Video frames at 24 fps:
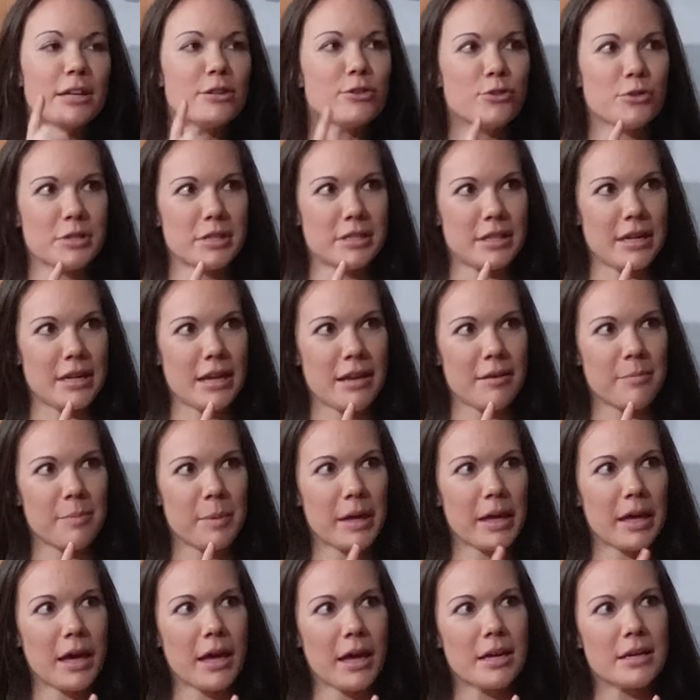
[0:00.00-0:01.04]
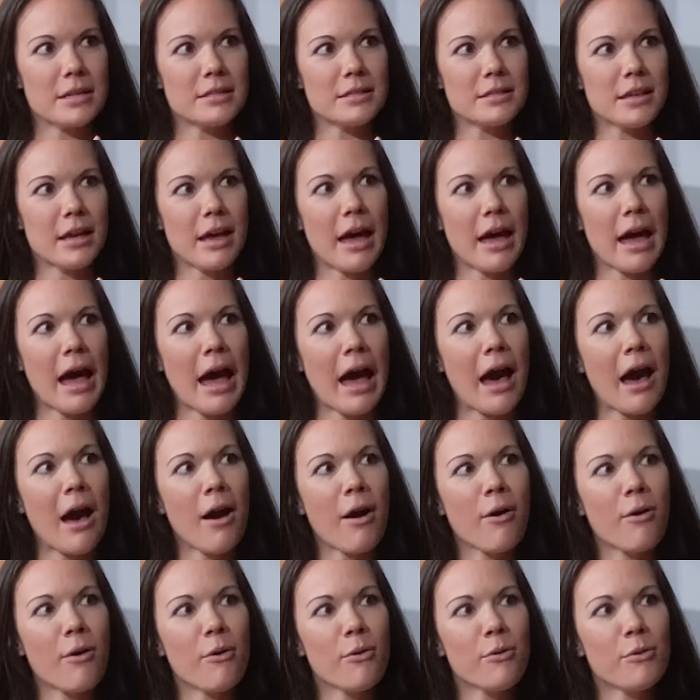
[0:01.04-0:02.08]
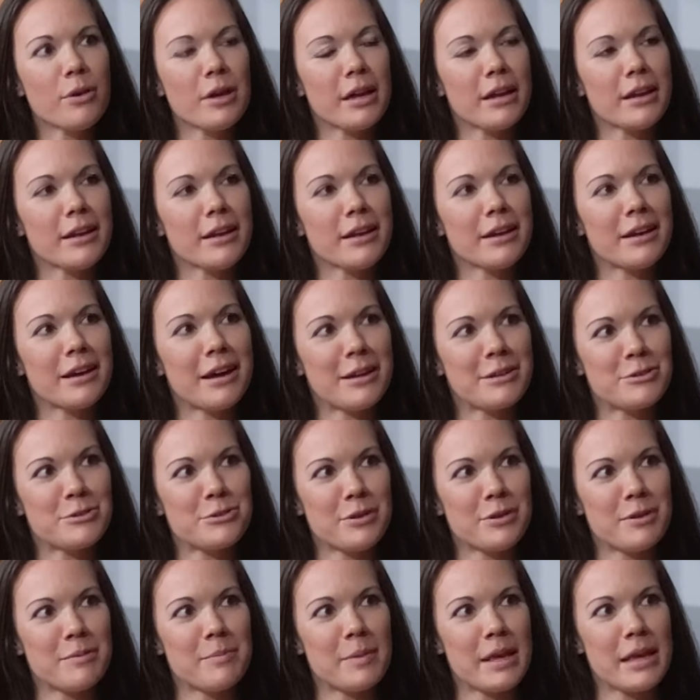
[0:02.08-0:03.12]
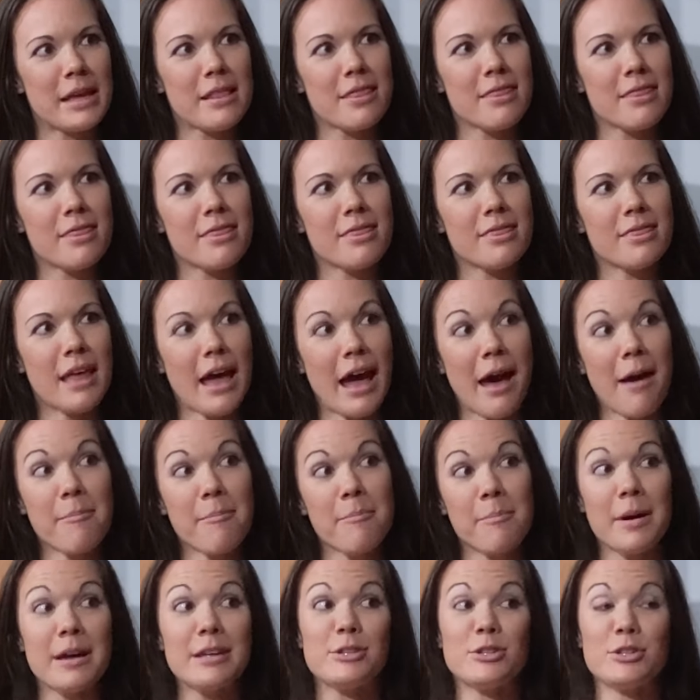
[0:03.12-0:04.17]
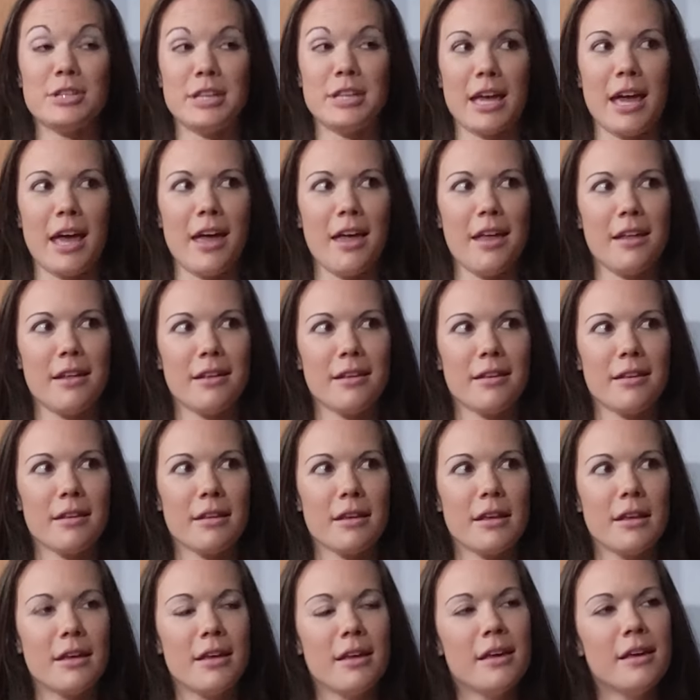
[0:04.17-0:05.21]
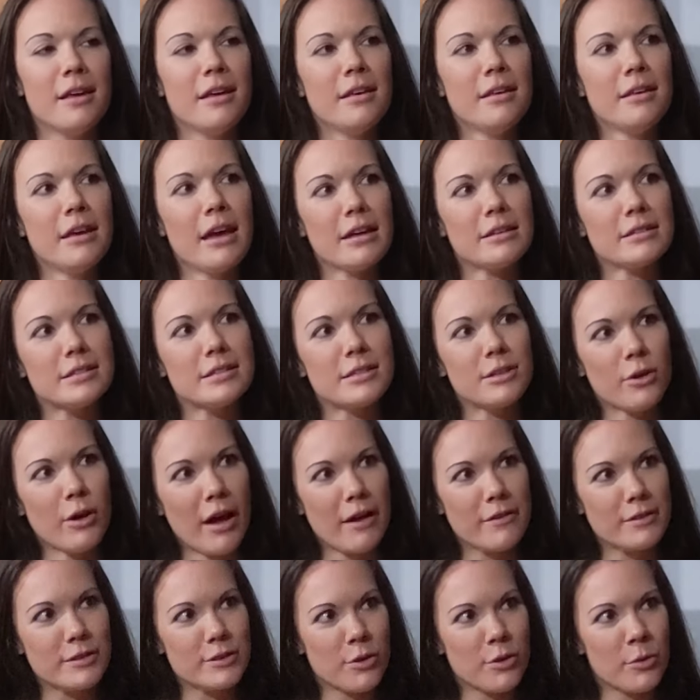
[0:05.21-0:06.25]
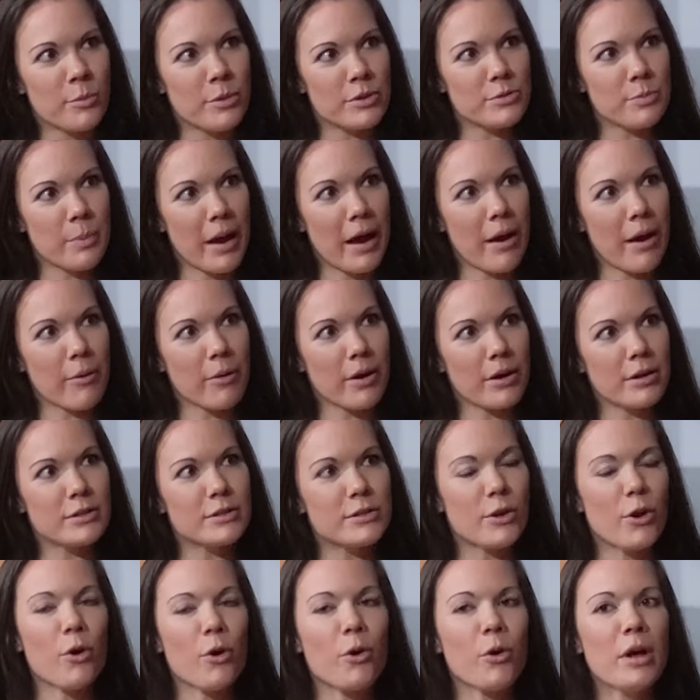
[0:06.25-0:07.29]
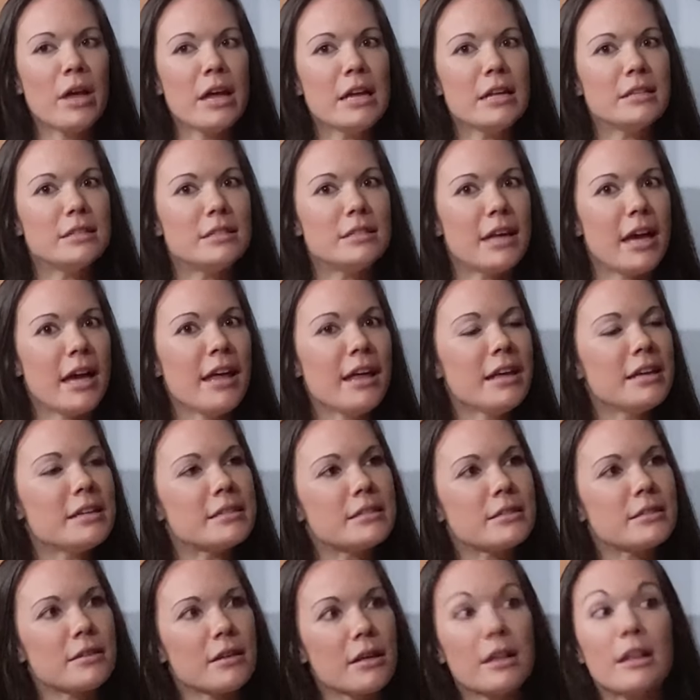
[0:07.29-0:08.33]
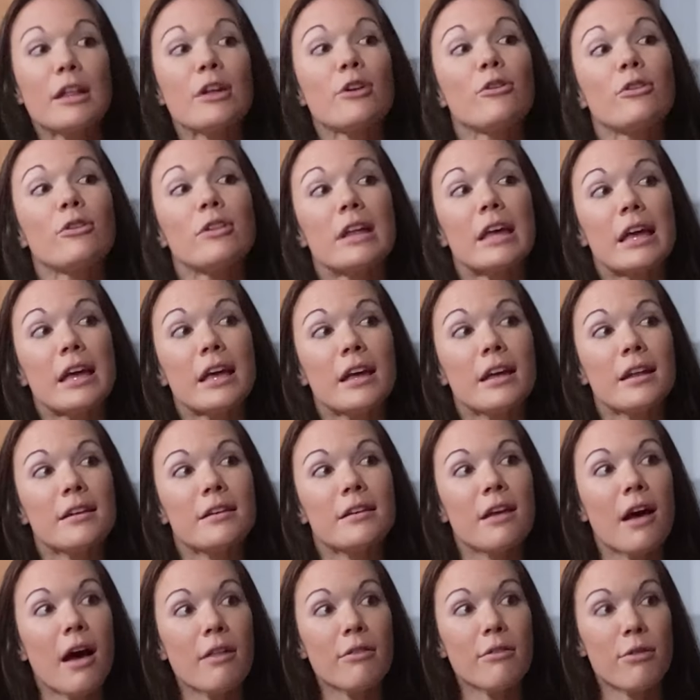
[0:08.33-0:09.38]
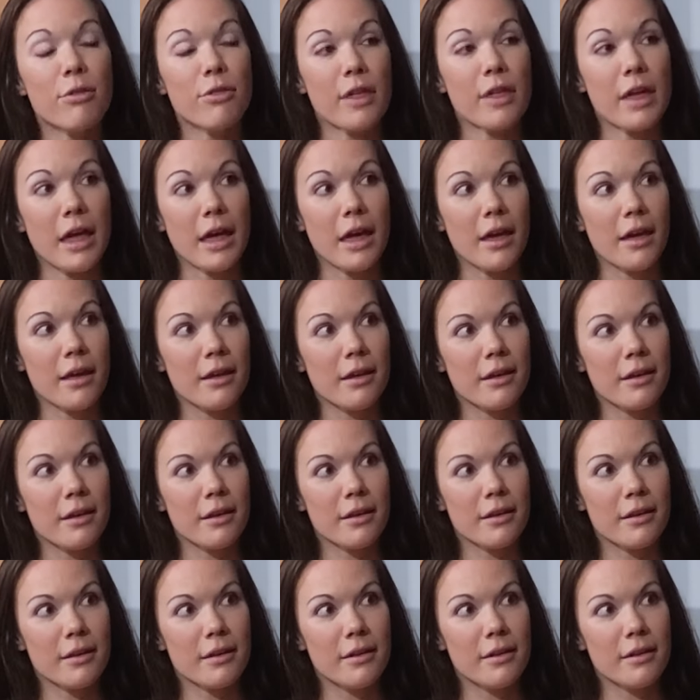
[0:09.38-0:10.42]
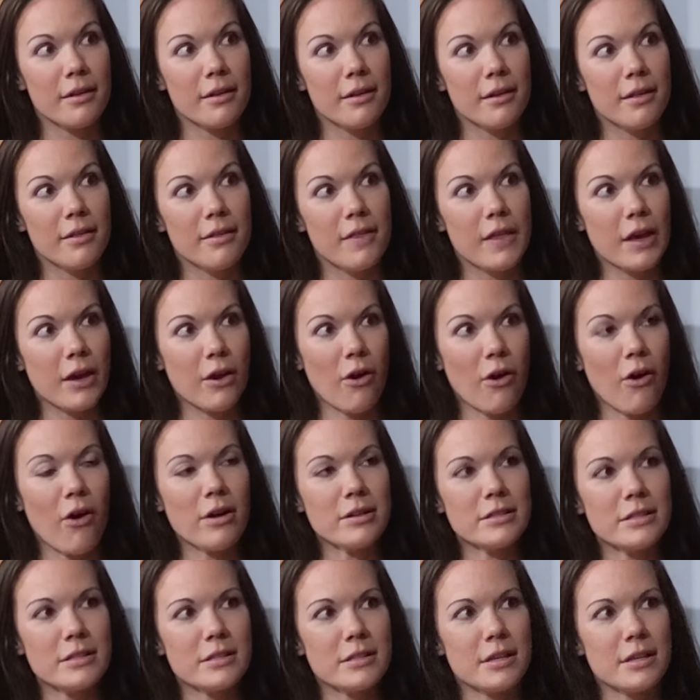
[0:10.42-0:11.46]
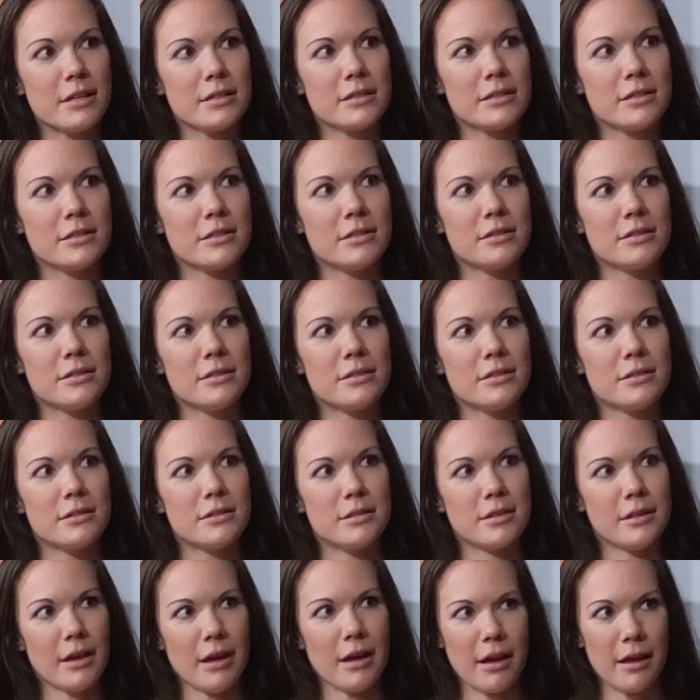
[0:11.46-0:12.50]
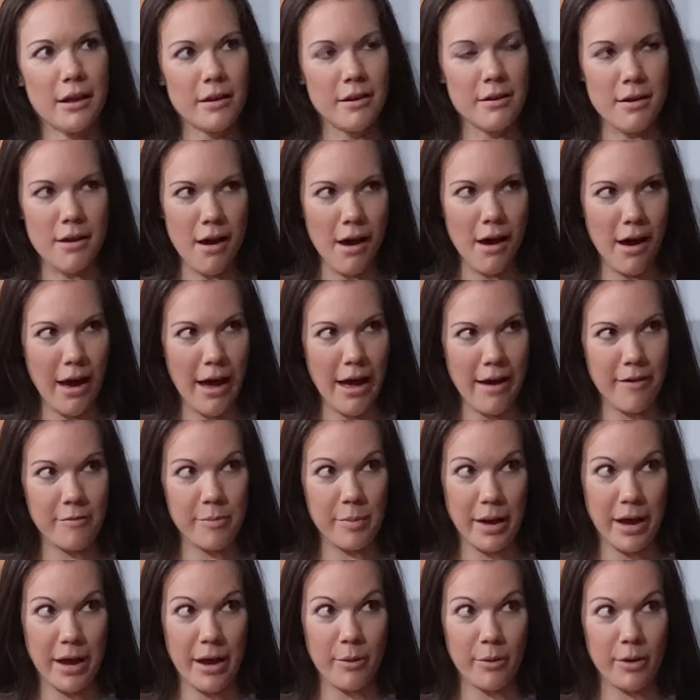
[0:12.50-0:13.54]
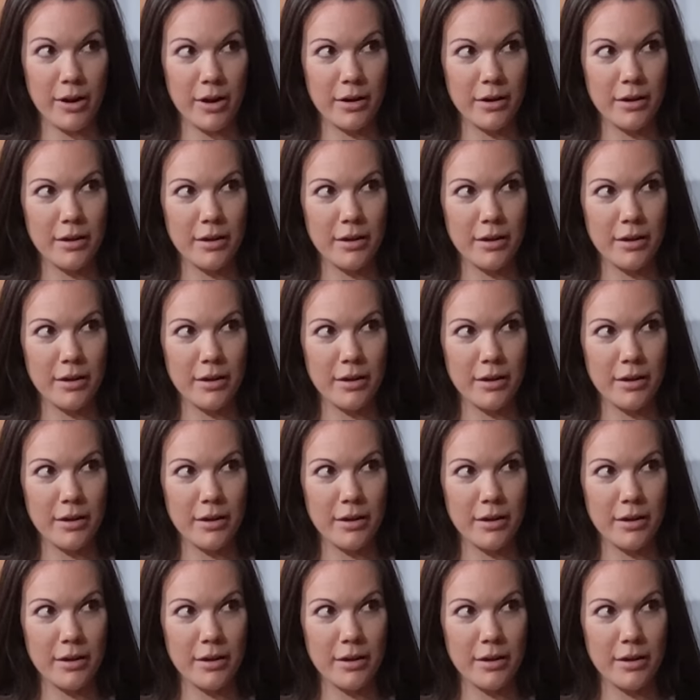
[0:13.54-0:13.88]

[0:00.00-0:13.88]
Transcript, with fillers: interesting because how can a country be in that much debt yet still have so much power? So debt is clearly not the thing that causes us to not have power.